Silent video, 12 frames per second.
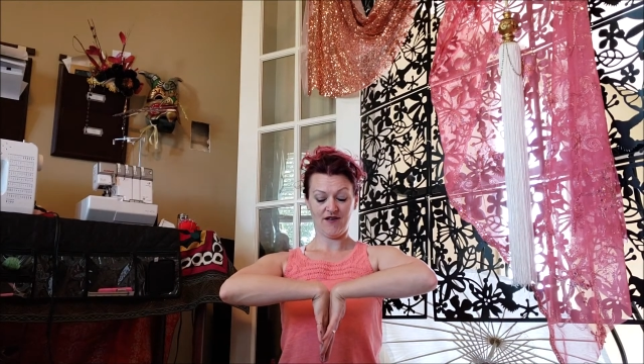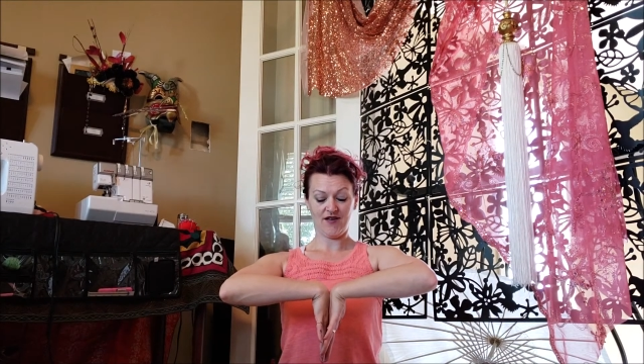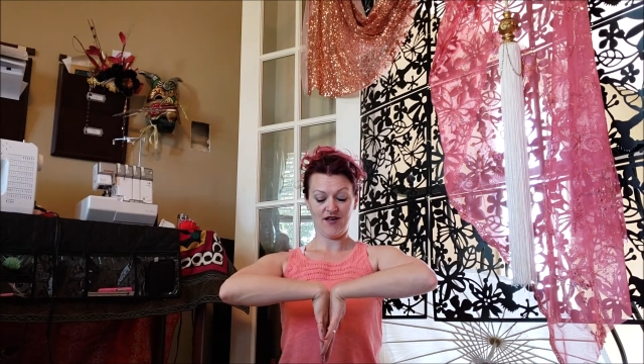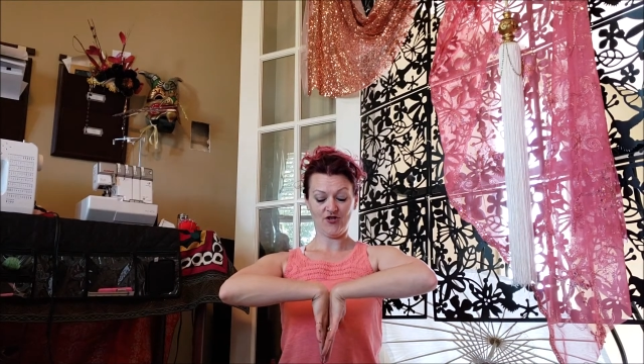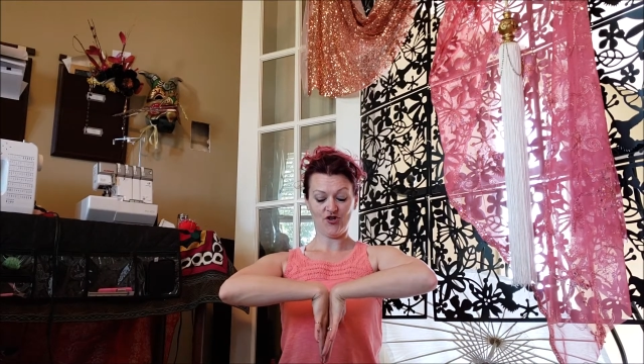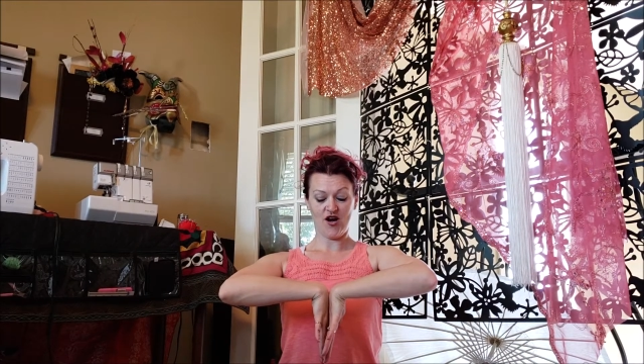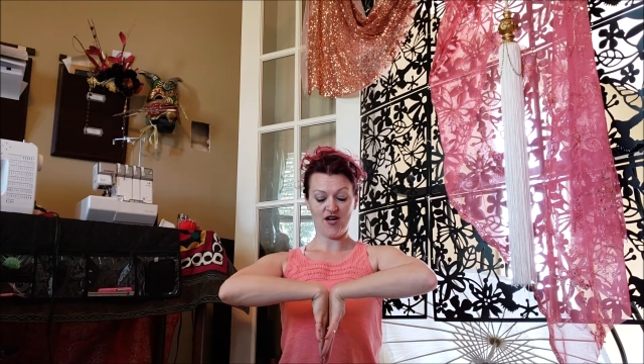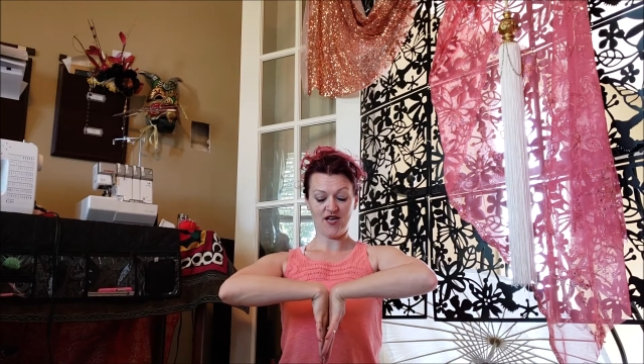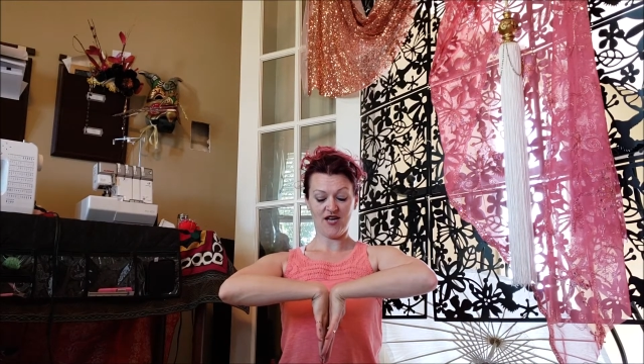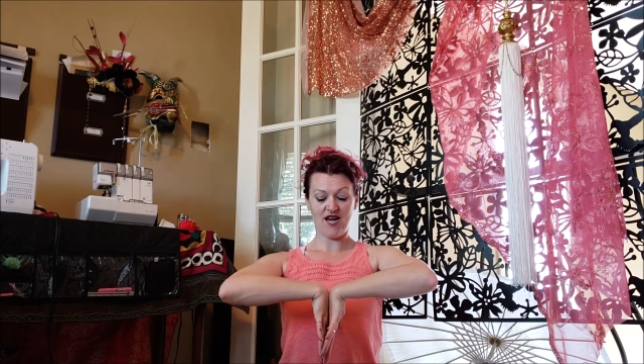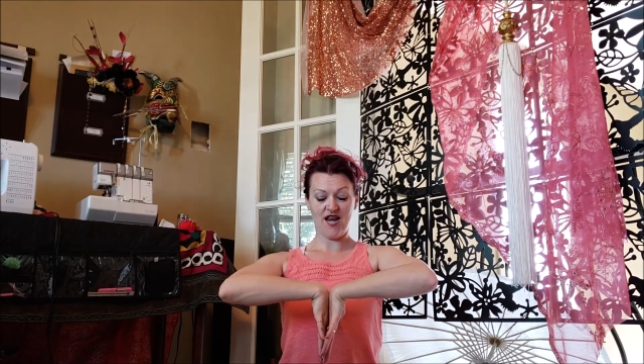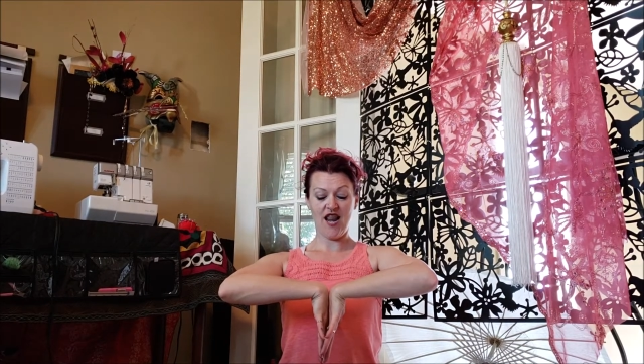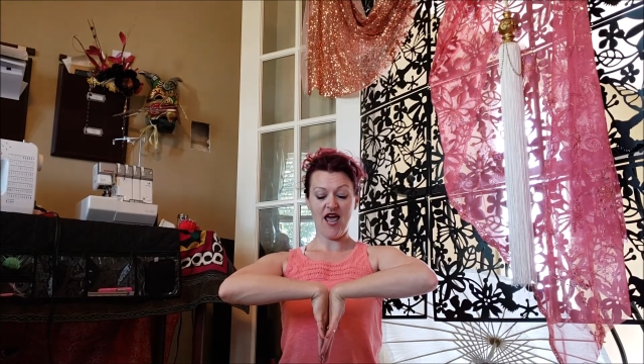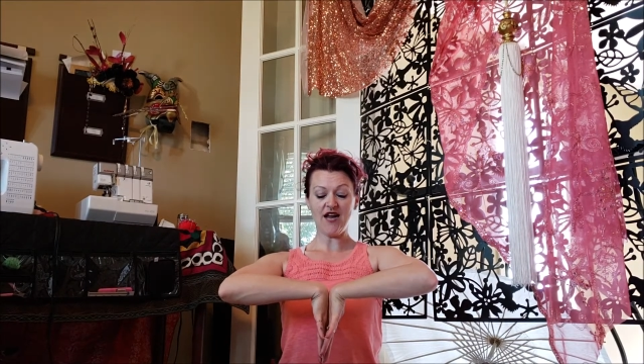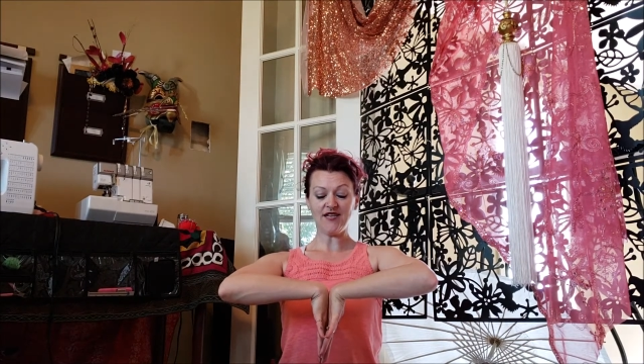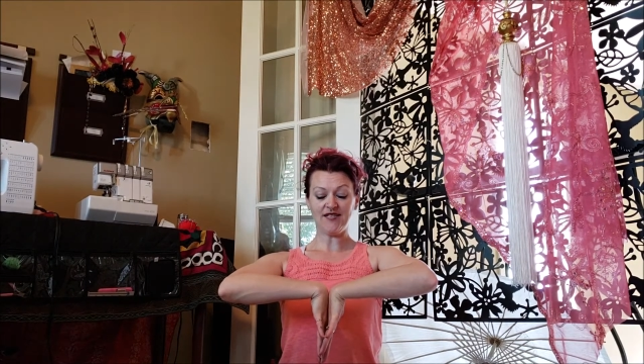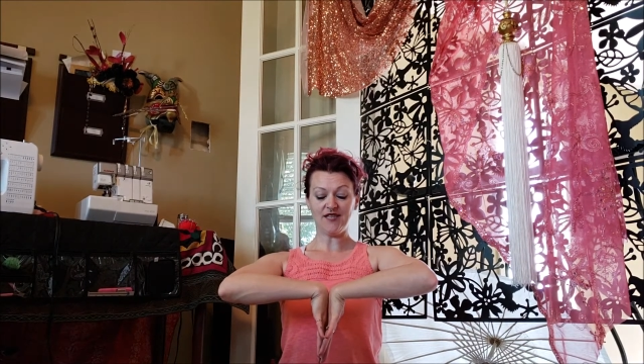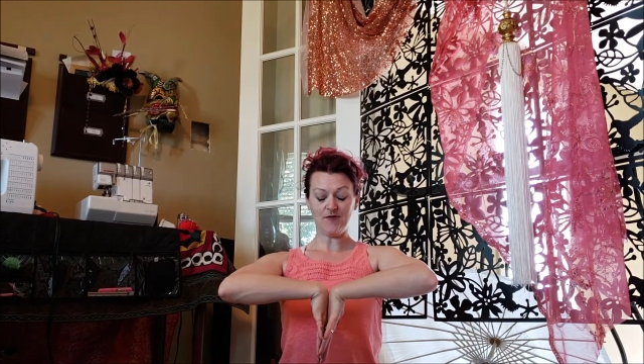Okay, try and
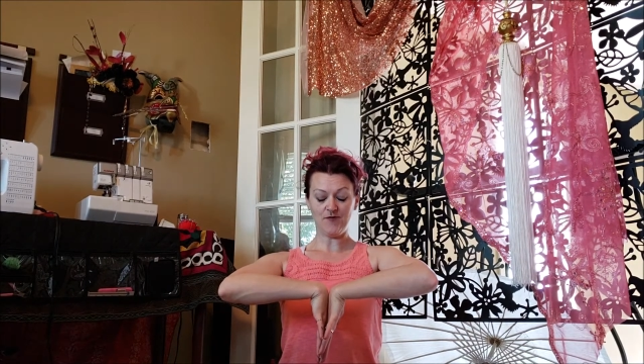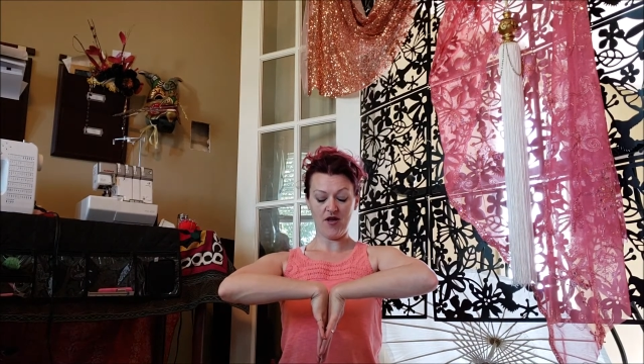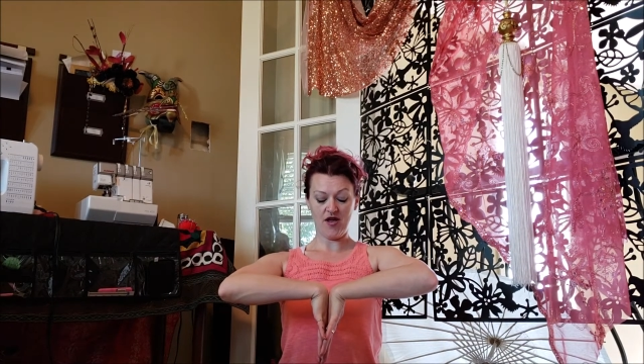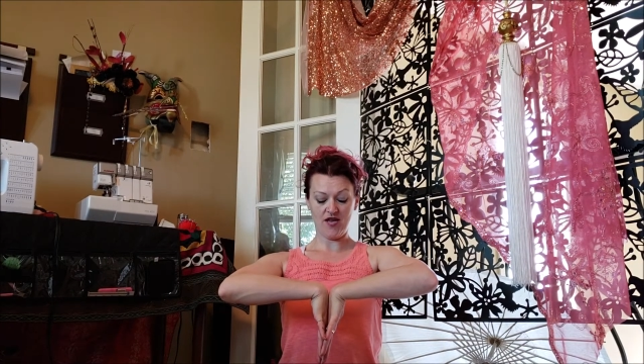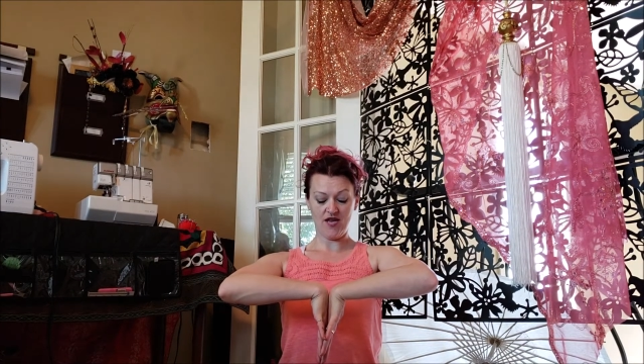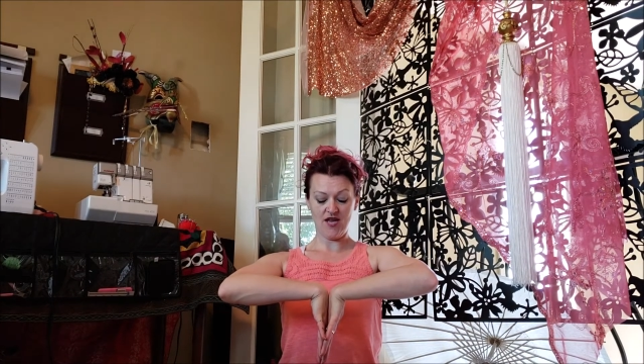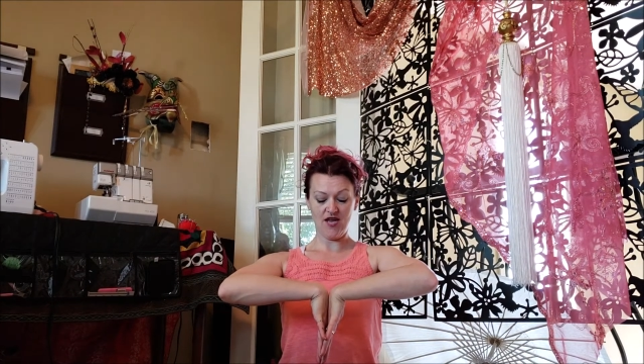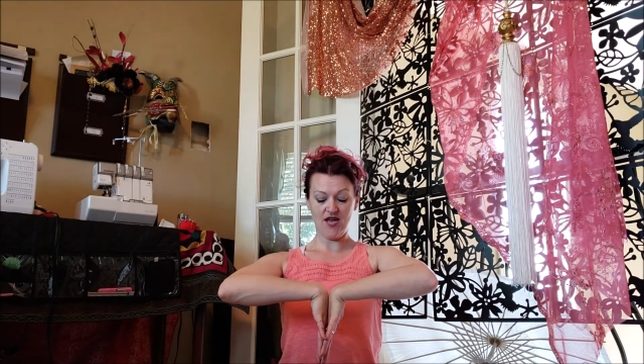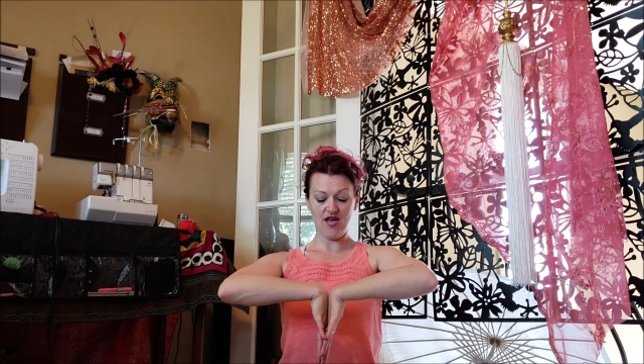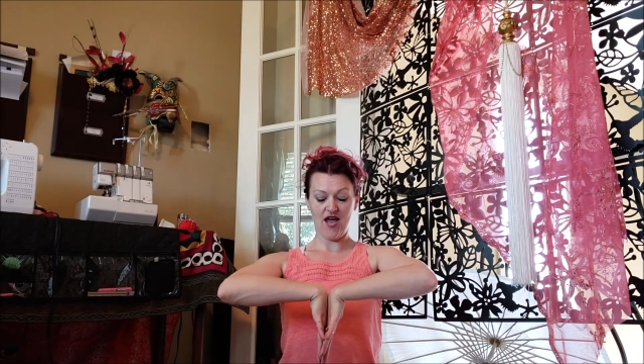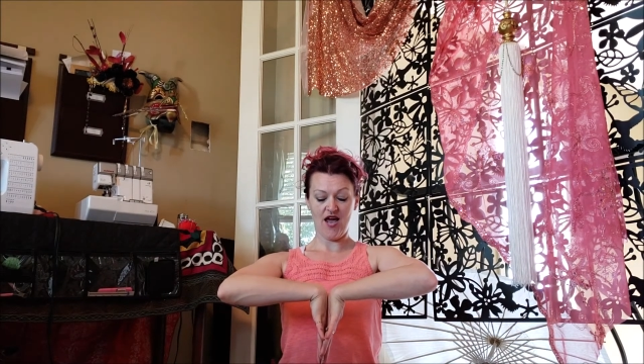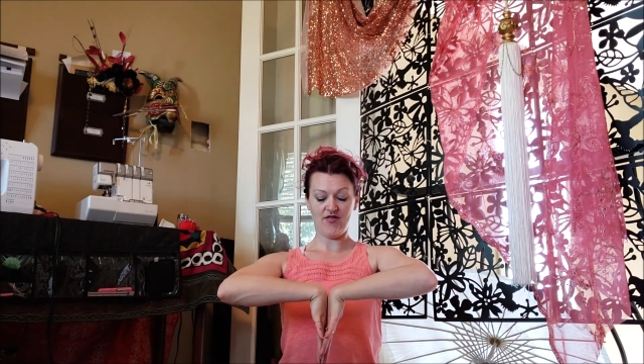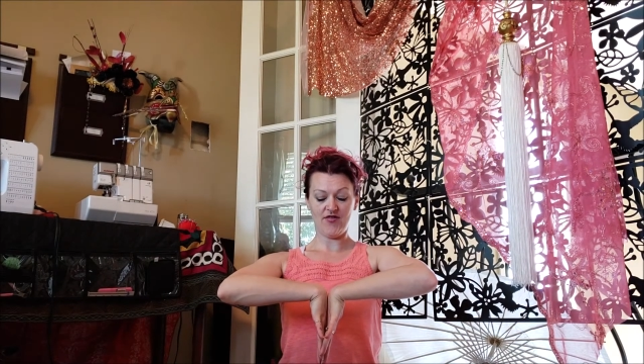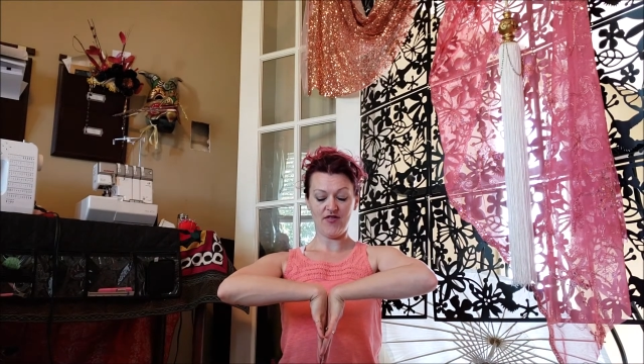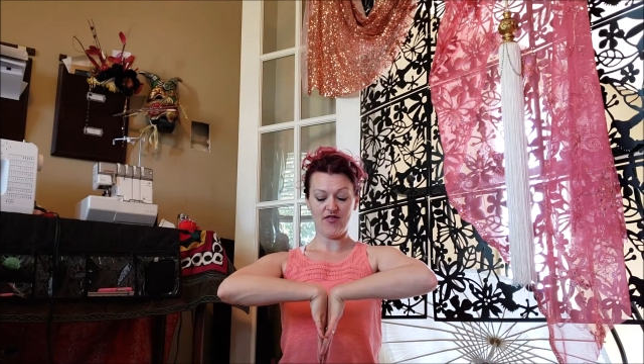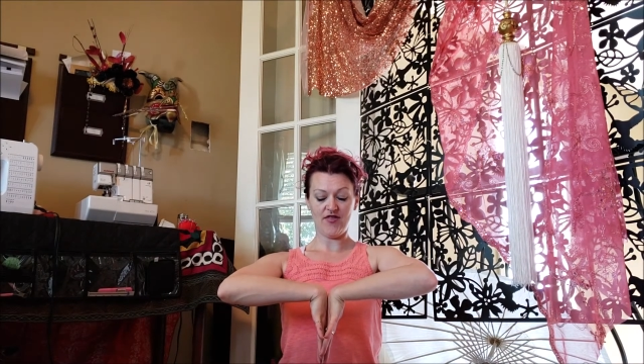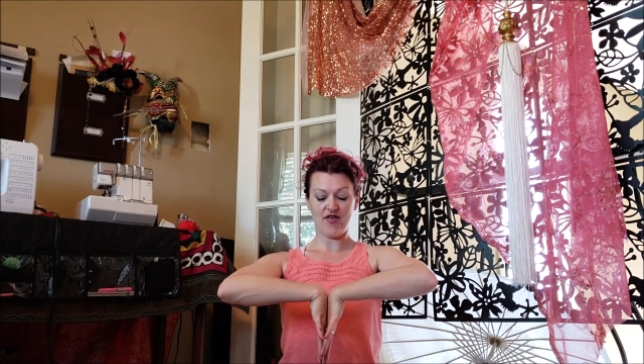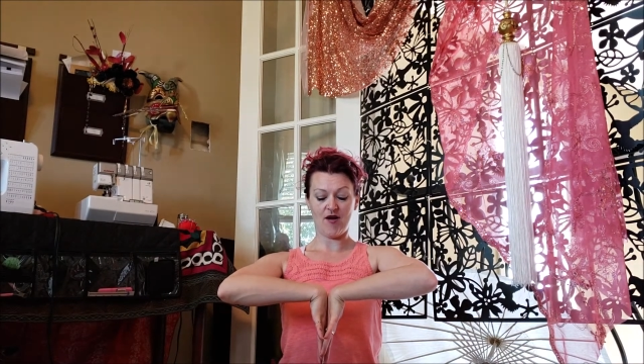connect the pinky and
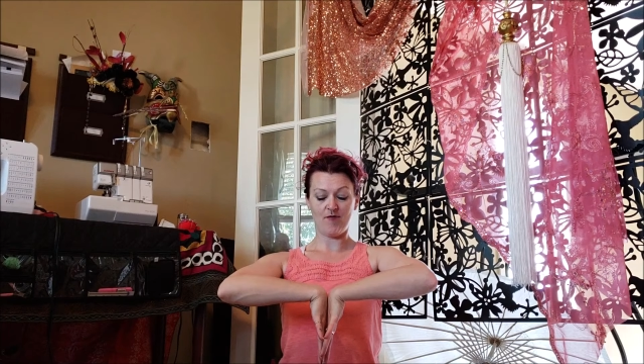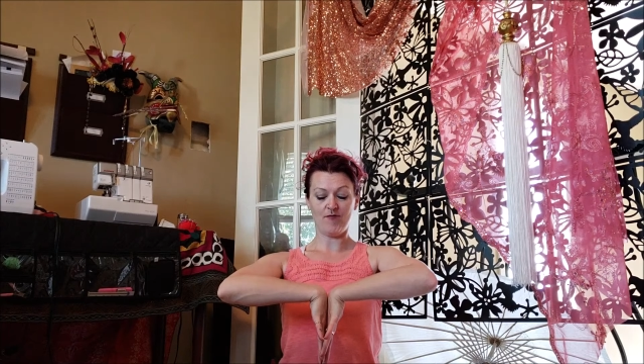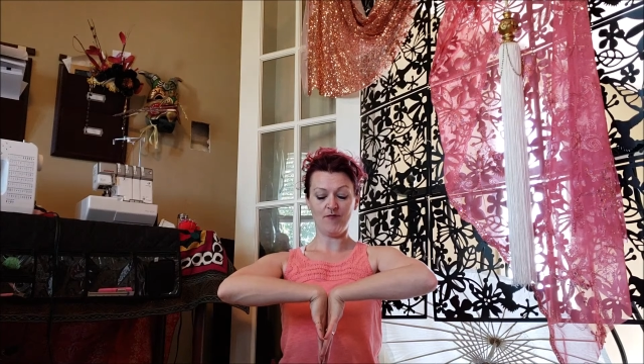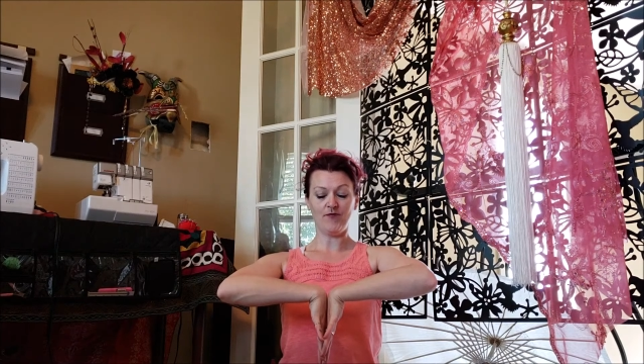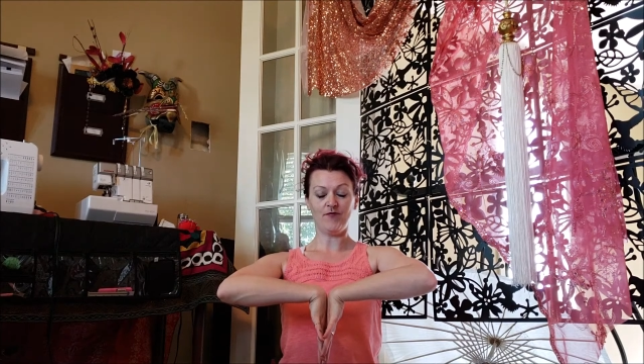the thumb.